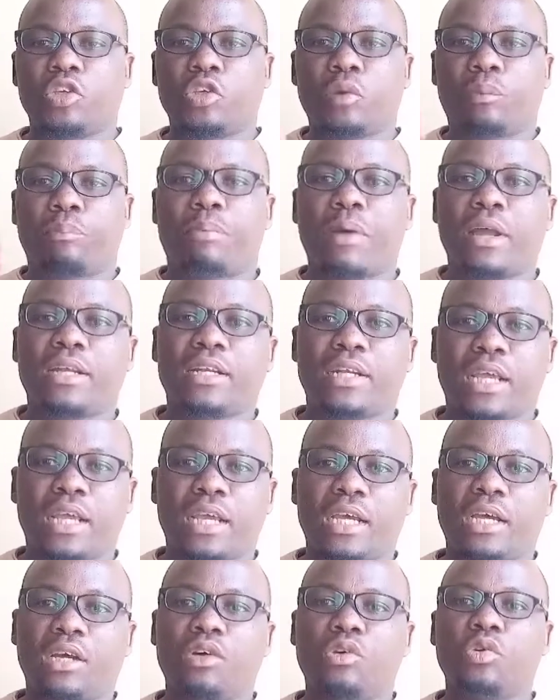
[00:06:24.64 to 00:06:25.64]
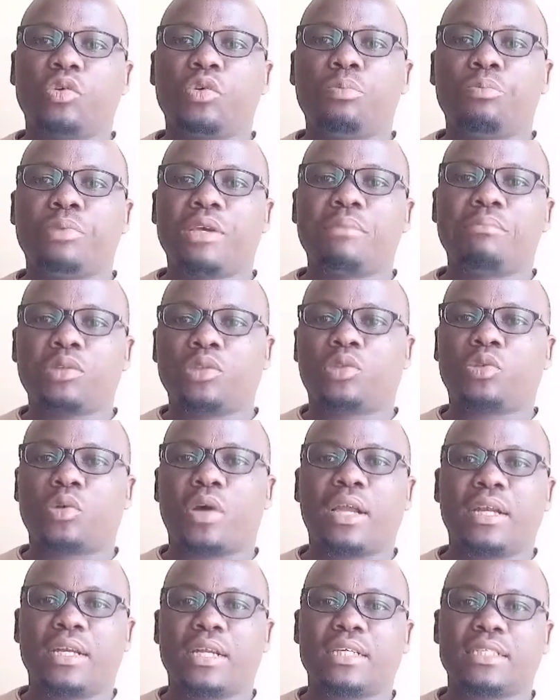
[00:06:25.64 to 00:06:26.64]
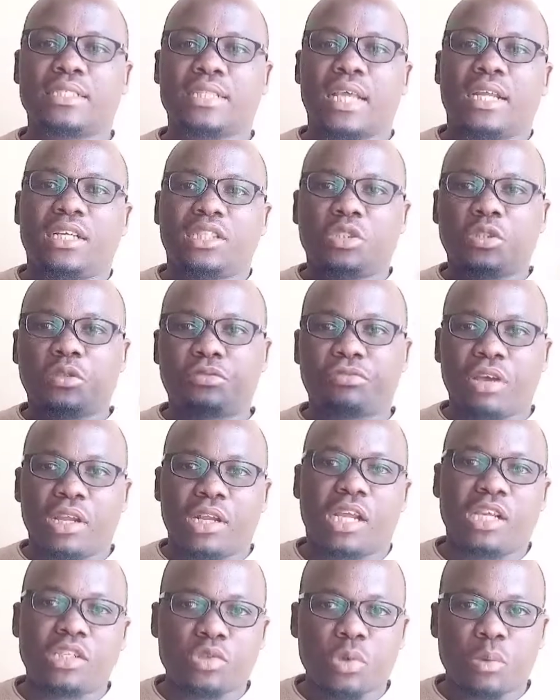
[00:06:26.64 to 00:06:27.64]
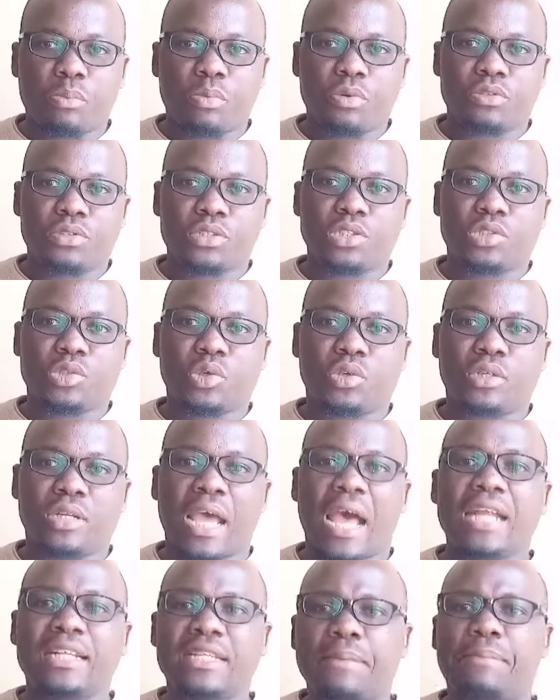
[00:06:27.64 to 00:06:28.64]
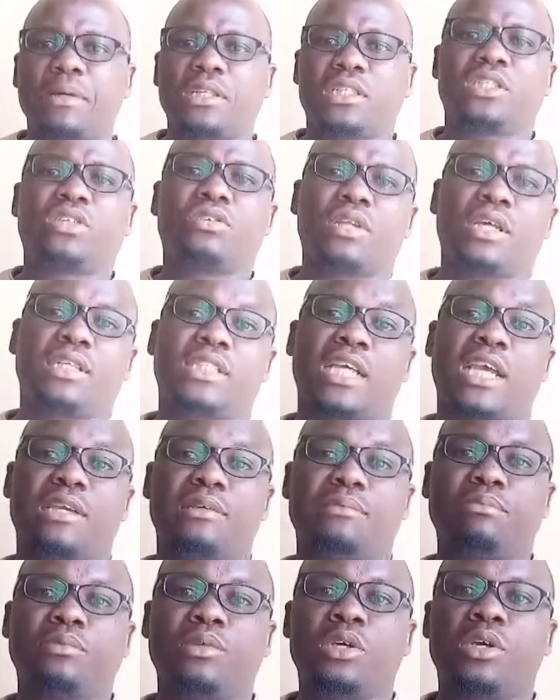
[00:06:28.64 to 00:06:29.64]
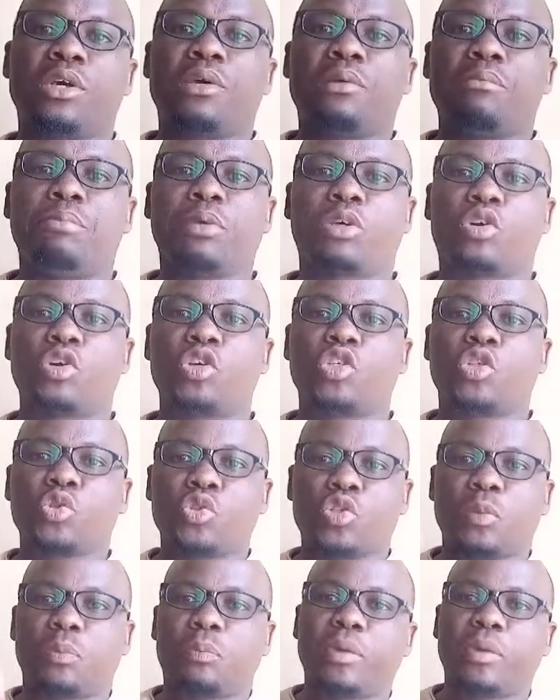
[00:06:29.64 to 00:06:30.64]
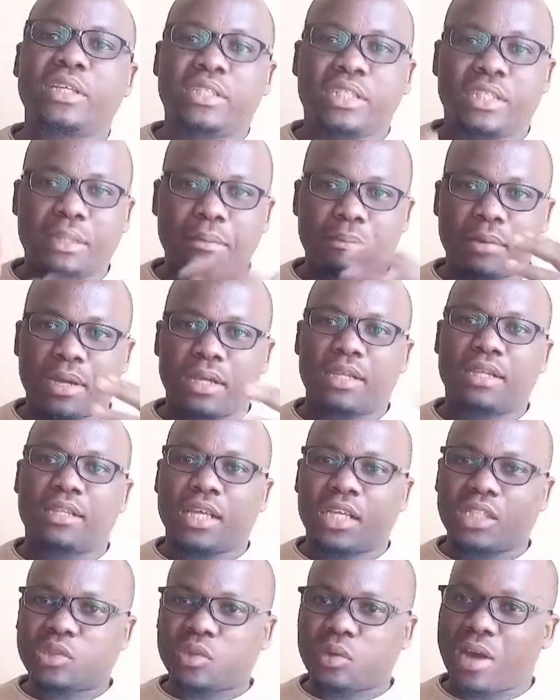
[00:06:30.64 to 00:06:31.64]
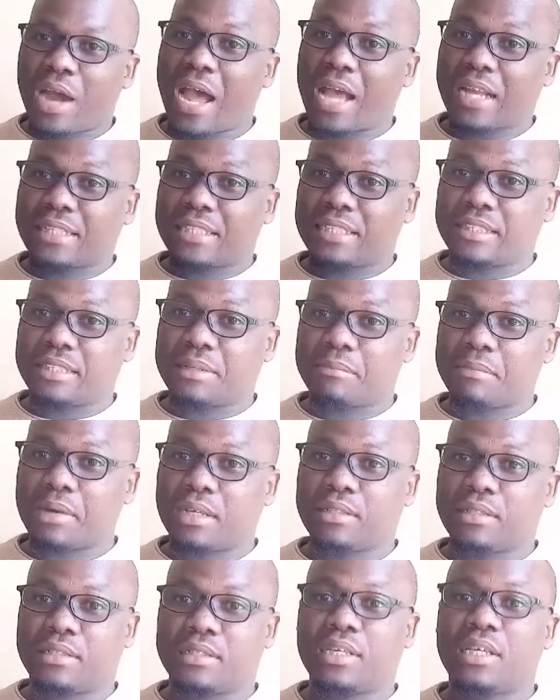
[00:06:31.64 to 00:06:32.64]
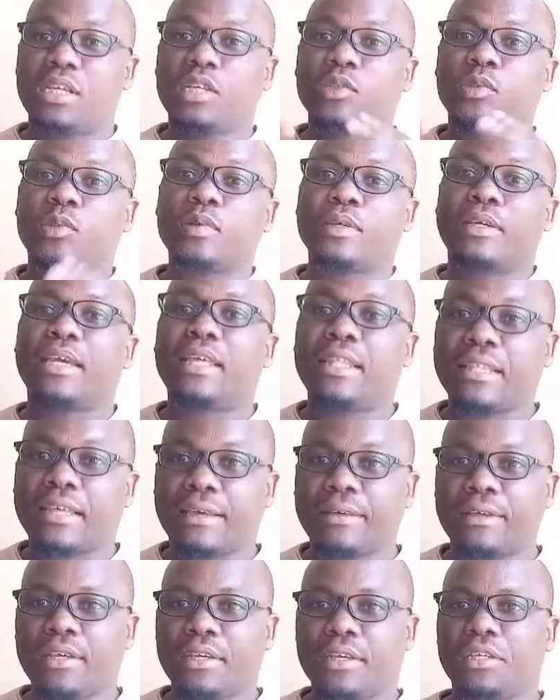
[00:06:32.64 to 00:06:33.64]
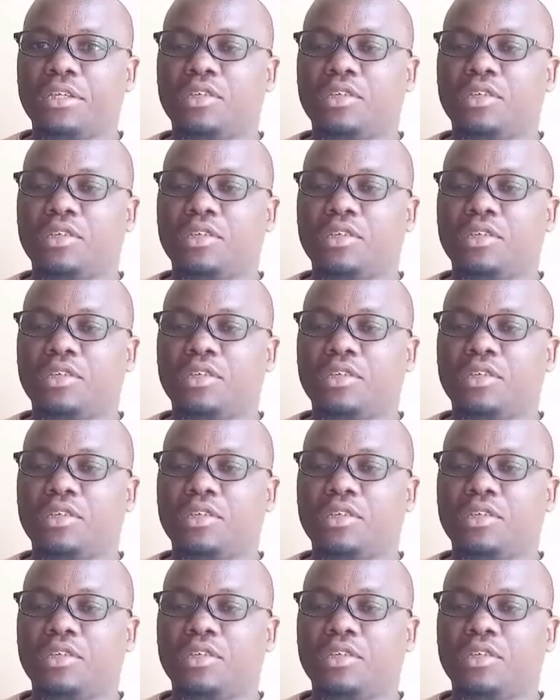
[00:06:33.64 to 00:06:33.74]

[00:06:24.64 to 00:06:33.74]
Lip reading: your partner will be able to understand your financial position at a particular time, because you spent the money that you had in the month together,